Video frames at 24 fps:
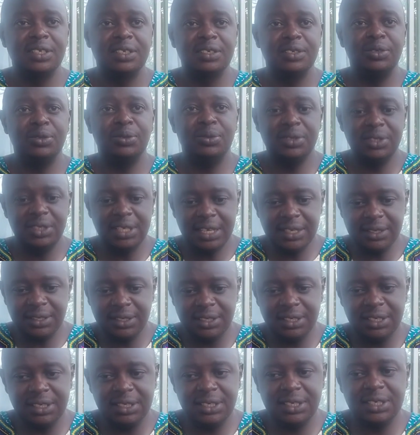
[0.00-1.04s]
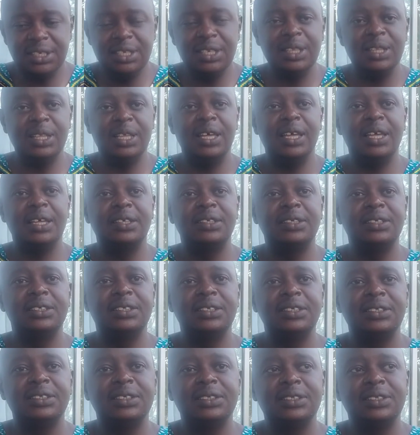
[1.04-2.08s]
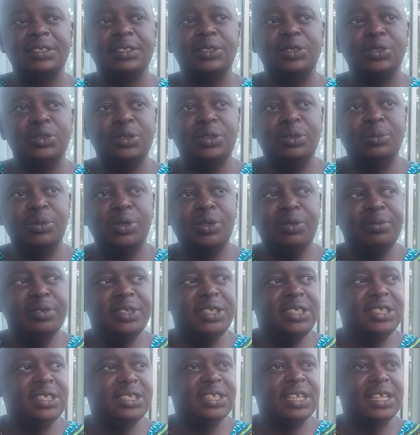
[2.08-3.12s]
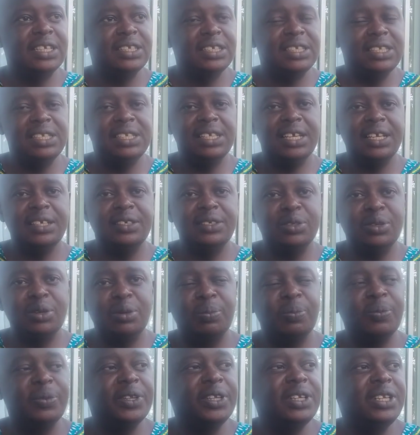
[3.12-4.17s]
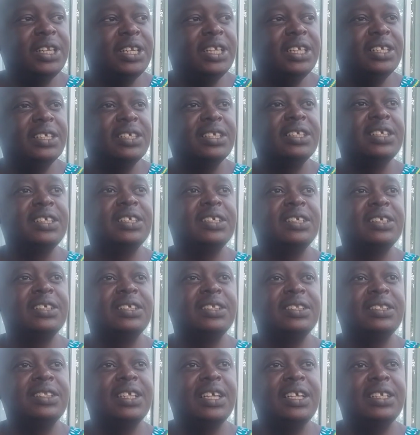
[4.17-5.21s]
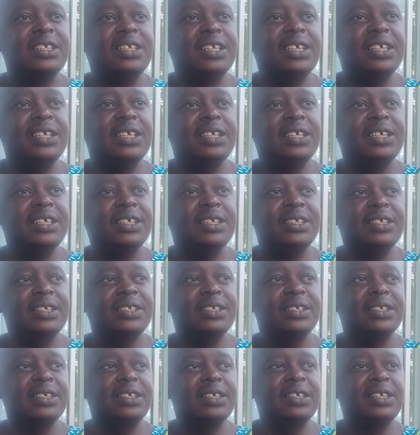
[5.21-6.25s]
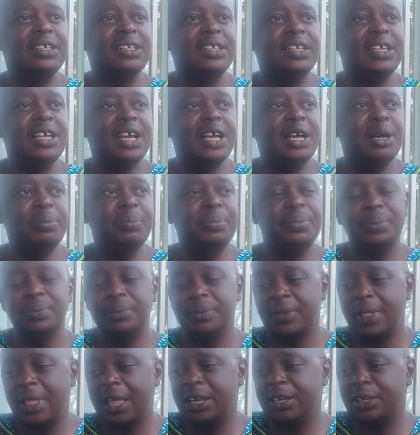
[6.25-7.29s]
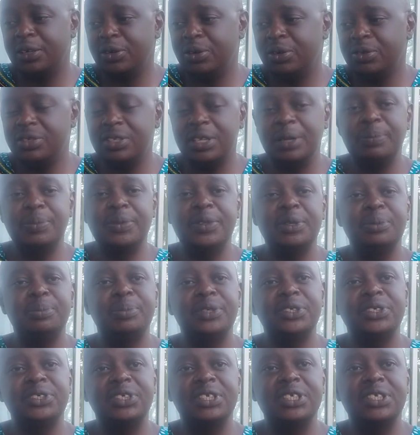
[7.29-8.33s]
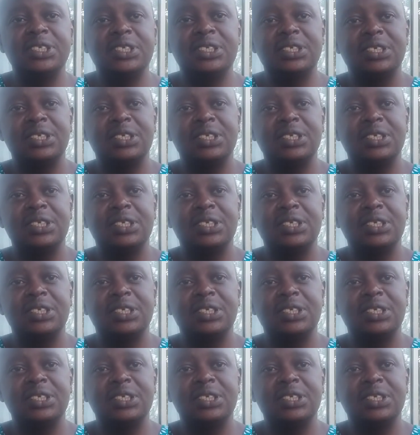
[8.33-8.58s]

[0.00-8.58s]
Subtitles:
You will just see it in there. You remove it and clear it completely, then clear up and close up the patient.